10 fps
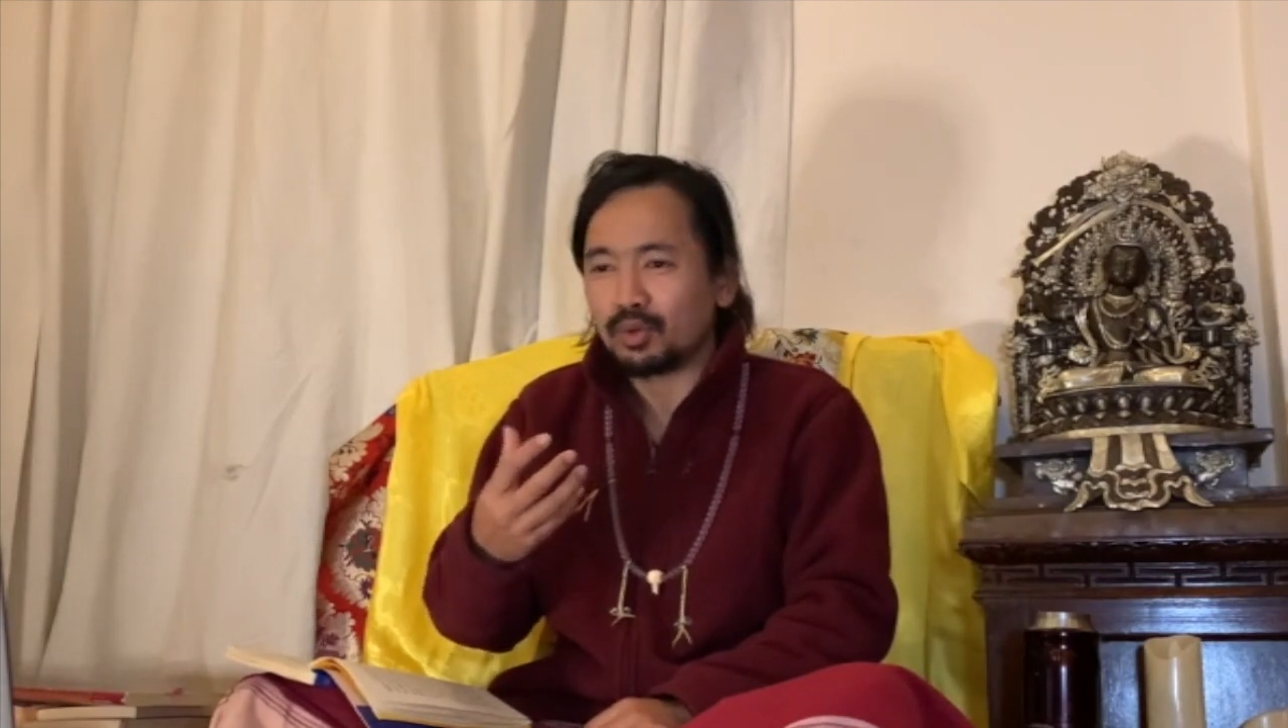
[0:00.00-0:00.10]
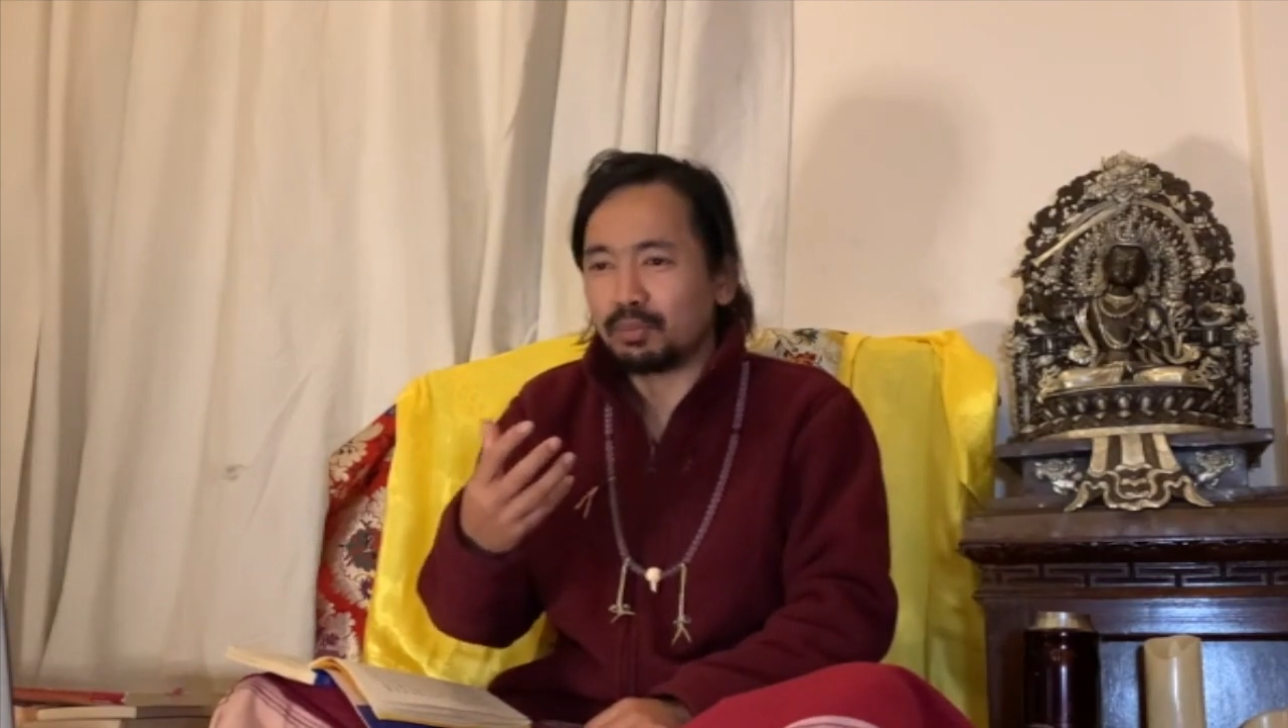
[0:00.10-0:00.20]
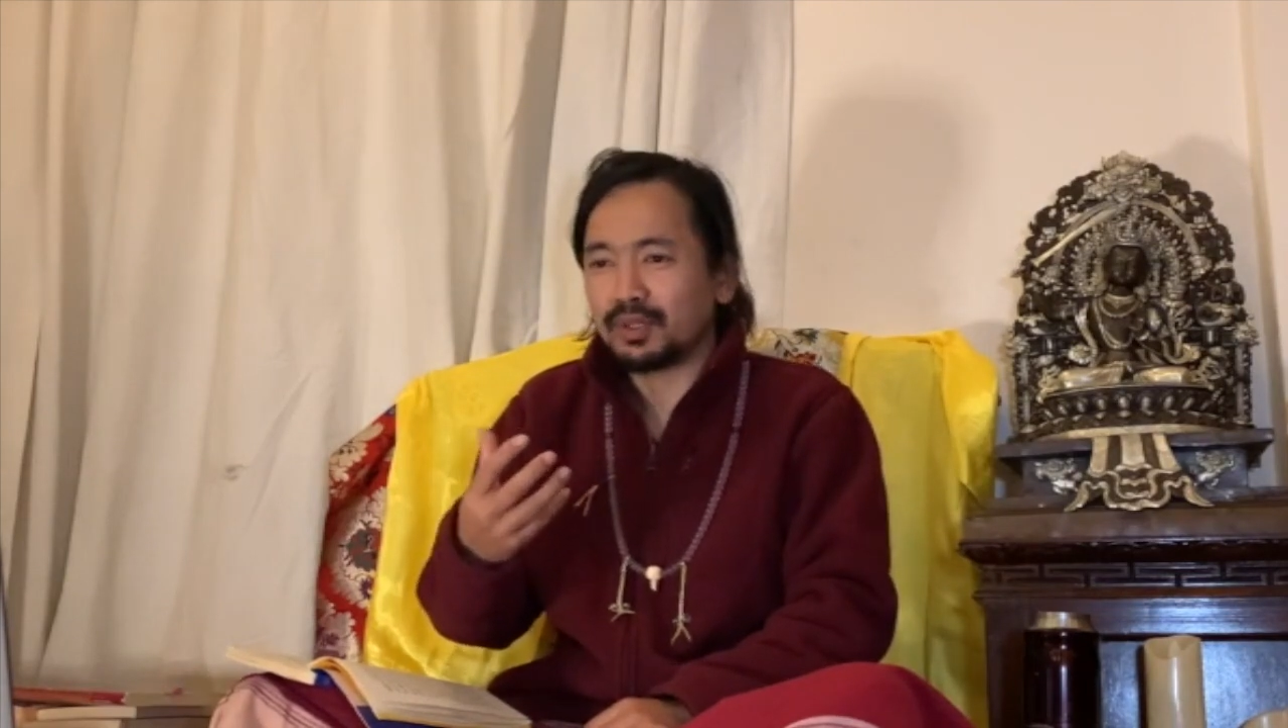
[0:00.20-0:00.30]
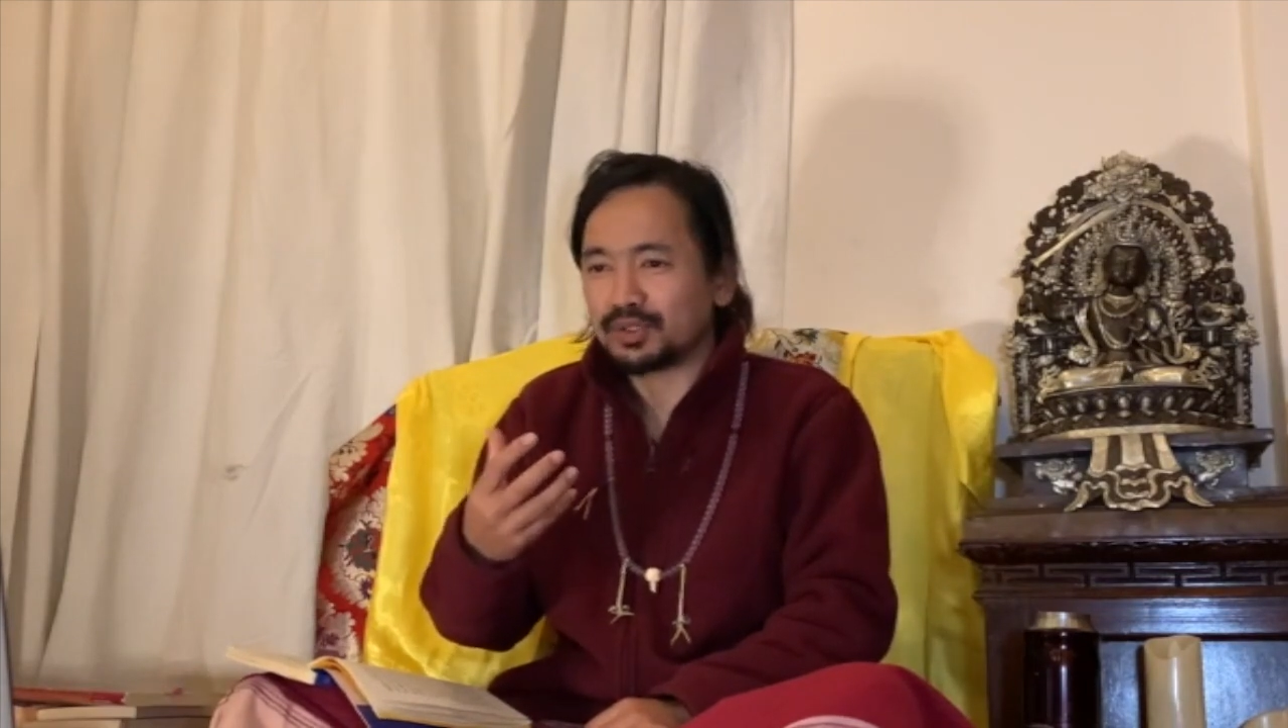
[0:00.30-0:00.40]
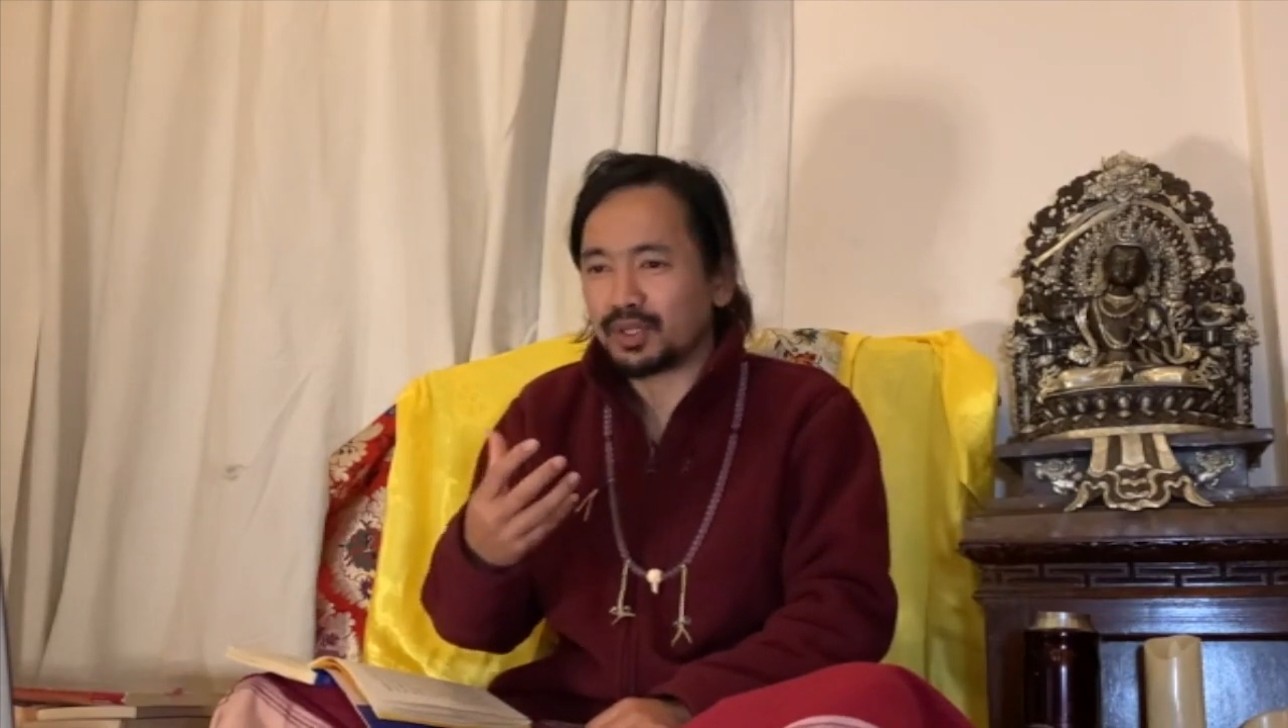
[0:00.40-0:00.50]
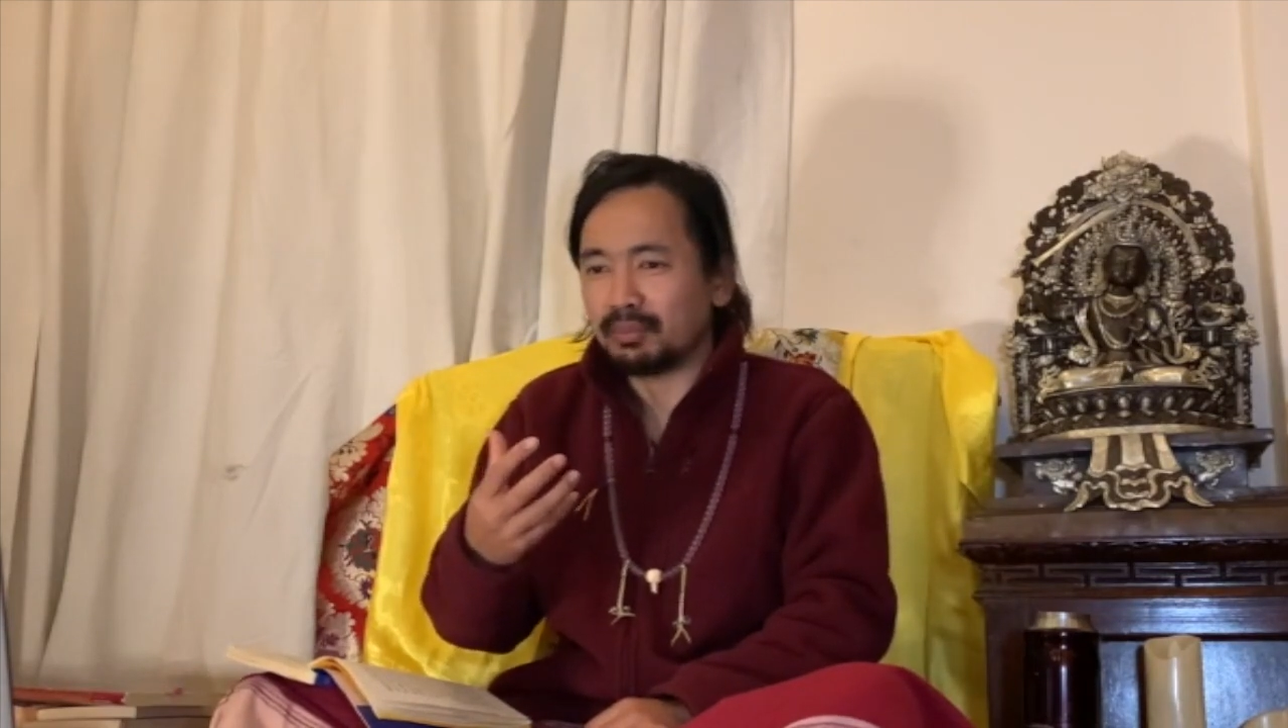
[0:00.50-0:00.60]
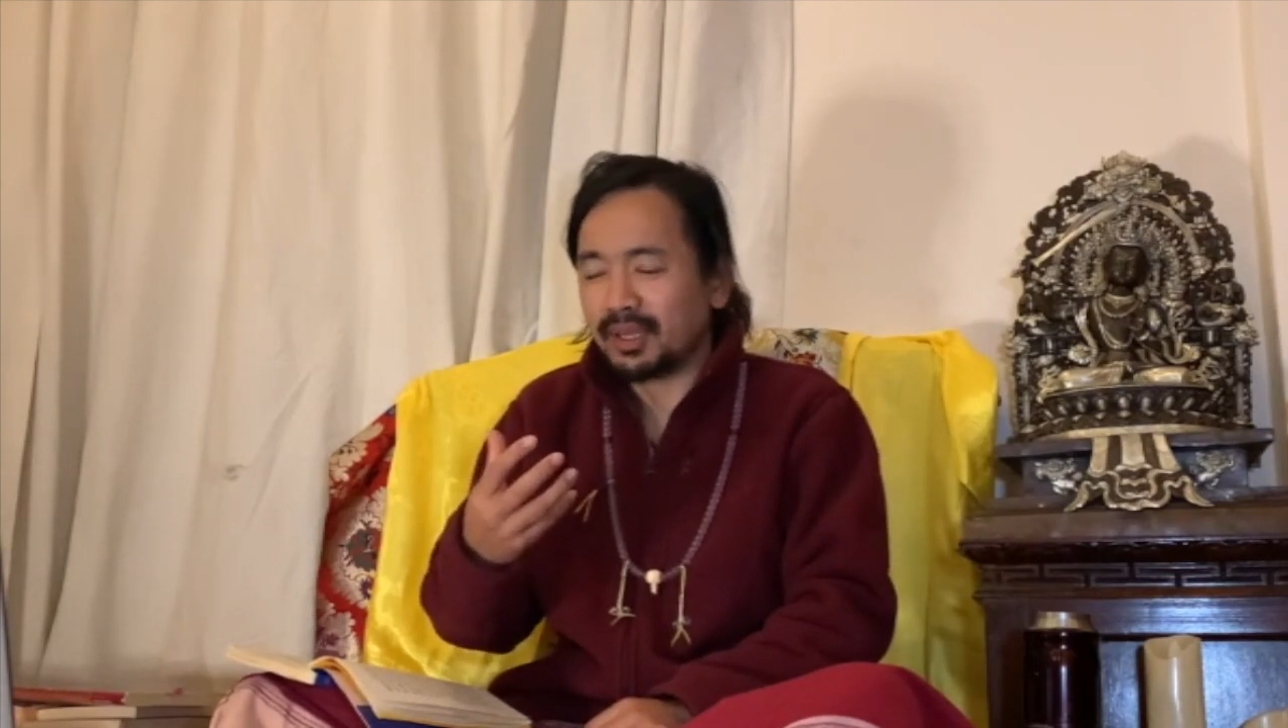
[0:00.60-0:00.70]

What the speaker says: rubles you're